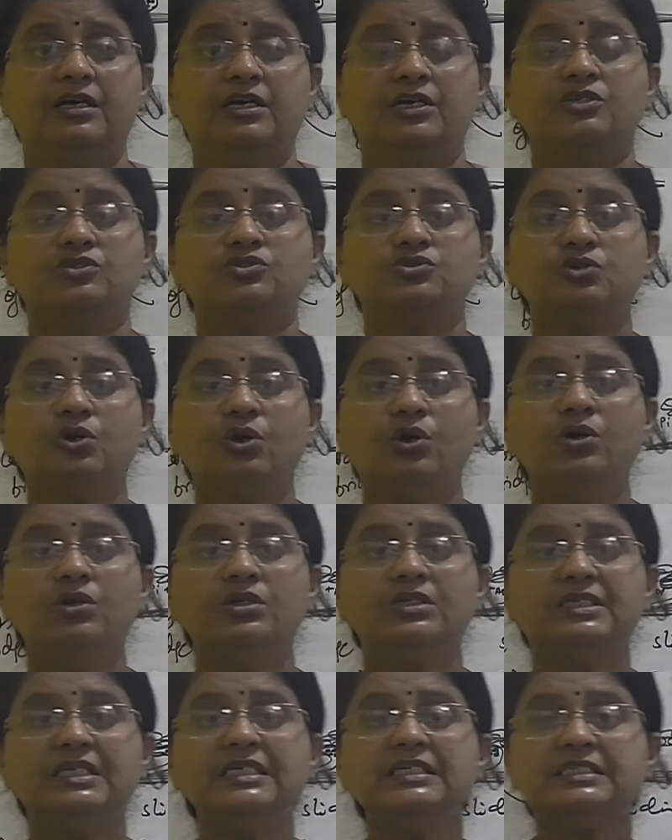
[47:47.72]
So
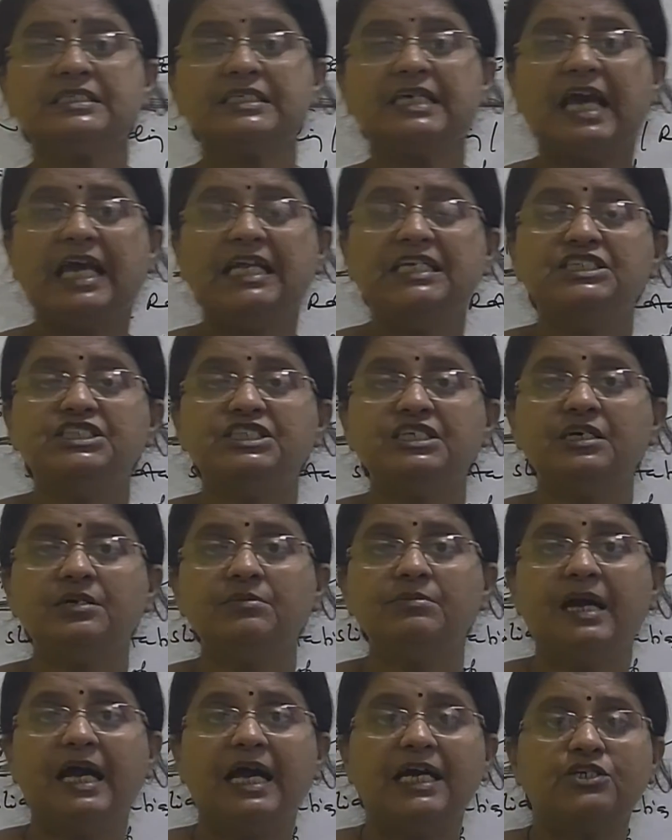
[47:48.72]
this
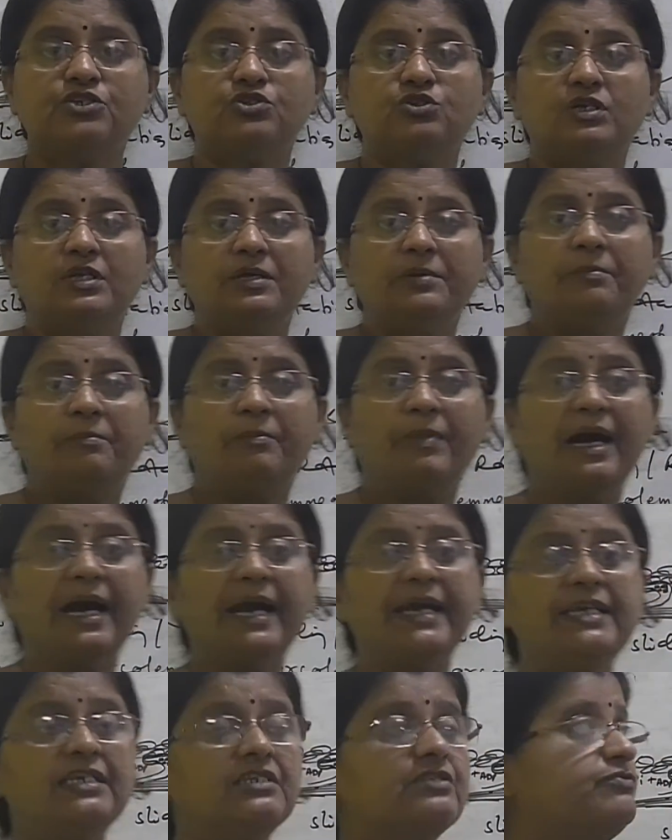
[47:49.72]
calcium actually
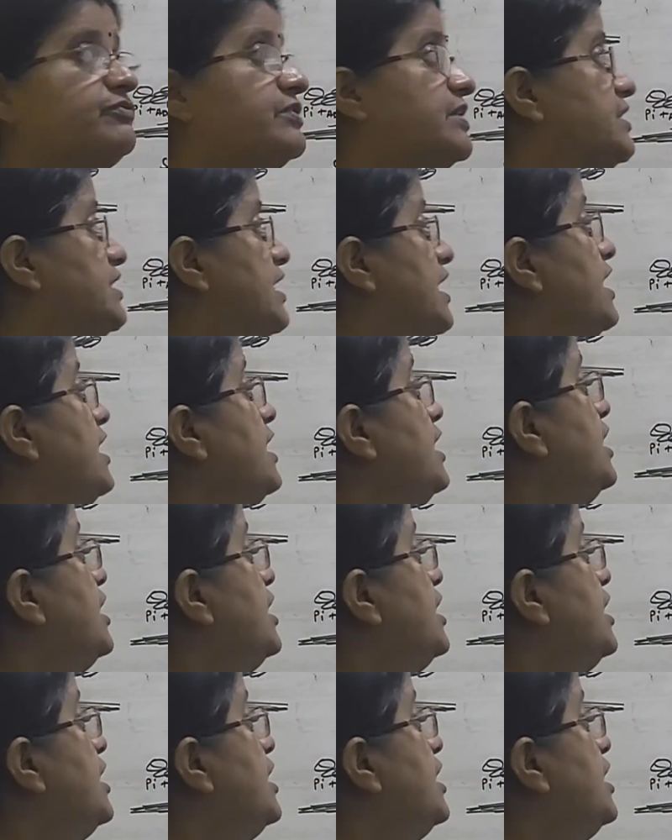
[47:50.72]
binds with the